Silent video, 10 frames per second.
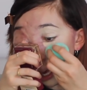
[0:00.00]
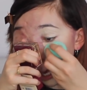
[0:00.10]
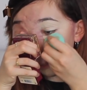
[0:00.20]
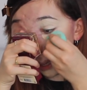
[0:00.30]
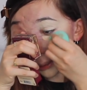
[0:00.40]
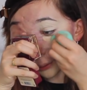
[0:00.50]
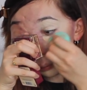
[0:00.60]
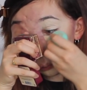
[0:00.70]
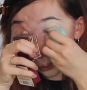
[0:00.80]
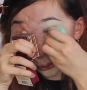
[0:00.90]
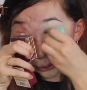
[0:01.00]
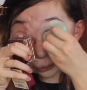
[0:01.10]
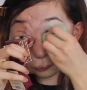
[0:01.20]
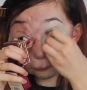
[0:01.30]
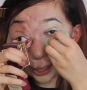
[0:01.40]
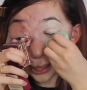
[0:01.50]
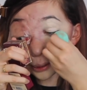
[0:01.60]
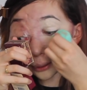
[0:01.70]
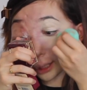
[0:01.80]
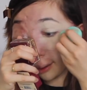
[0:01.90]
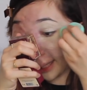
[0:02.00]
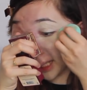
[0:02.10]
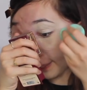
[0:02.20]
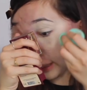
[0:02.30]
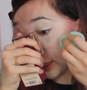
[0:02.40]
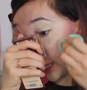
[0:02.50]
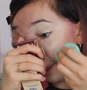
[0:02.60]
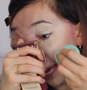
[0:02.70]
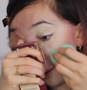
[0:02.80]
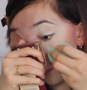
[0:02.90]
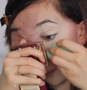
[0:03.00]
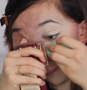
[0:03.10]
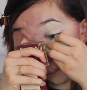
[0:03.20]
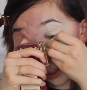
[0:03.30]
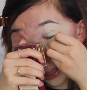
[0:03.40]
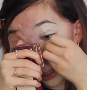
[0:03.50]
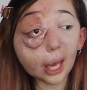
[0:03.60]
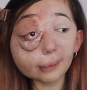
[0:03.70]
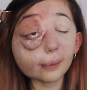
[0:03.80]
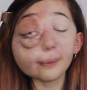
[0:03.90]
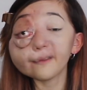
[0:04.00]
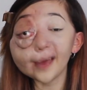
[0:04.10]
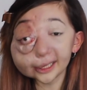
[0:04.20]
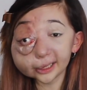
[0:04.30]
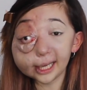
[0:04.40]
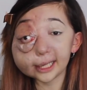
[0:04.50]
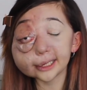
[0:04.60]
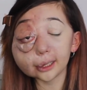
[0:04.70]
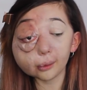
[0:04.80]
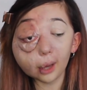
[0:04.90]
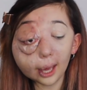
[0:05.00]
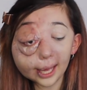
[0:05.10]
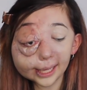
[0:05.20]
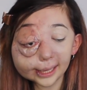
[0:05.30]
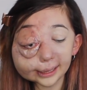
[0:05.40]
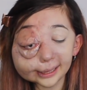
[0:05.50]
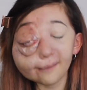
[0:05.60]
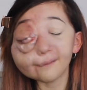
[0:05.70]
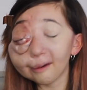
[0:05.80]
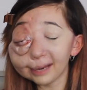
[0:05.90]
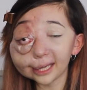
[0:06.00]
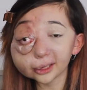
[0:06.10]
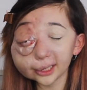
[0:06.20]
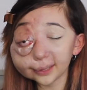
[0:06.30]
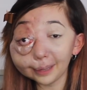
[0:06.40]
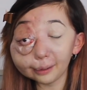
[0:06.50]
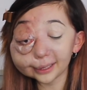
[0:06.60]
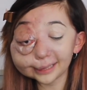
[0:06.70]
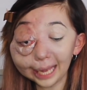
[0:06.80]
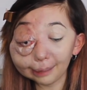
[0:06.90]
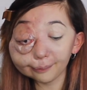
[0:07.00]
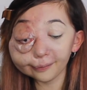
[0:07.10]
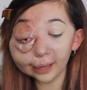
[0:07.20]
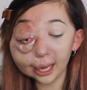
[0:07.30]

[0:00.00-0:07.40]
at school, which is great. So that's been super helpful for me. I'm a perfectionist, so I get very anxious about exams.